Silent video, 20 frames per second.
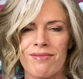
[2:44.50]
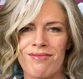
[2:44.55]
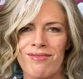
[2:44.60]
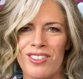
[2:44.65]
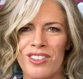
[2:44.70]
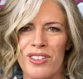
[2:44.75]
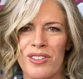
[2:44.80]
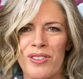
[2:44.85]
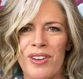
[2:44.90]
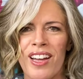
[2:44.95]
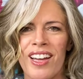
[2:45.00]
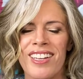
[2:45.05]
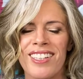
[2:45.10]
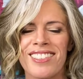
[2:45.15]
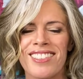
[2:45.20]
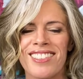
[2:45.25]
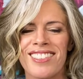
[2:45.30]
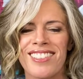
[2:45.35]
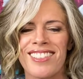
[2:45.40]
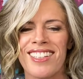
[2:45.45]
All
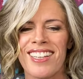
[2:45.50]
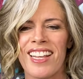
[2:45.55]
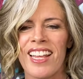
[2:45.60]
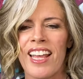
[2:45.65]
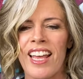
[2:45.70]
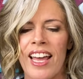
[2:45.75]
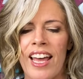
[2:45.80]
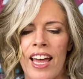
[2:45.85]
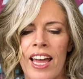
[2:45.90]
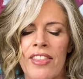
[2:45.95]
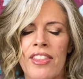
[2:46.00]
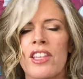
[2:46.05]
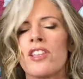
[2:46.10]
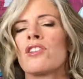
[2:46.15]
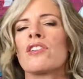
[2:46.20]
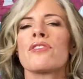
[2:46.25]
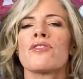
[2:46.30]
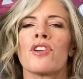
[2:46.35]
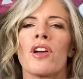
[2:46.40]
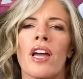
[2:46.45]
right. And then
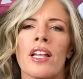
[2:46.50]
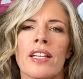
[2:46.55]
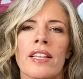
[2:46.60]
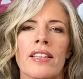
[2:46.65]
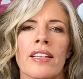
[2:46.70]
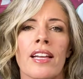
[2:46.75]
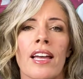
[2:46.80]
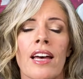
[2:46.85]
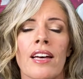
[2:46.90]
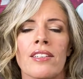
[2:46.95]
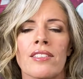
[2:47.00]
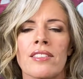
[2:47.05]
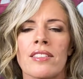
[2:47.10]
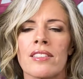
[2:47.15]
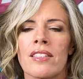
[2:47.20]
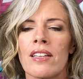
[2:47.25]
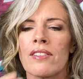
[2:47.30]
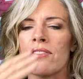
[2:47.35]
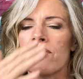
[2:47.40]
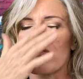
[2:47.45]
look for anything
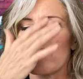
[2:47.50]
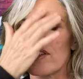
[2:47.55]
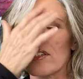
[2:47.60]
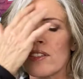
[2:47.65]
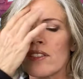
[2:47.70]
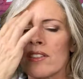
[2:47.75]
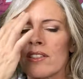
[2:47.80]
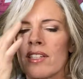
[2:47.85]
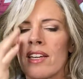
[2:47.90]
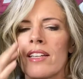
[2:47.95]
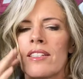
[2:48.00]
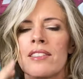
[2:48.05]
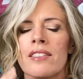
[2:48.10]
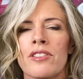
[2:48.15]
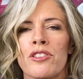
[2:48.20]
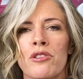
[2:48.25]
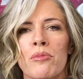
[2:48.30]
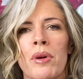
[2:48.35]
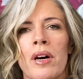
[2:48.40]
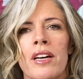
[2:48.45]
else that feels tense
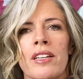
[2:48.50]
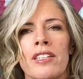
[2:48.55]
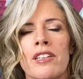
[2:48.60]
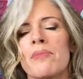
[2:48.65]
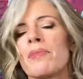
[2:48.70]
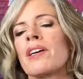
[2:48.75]
in your body.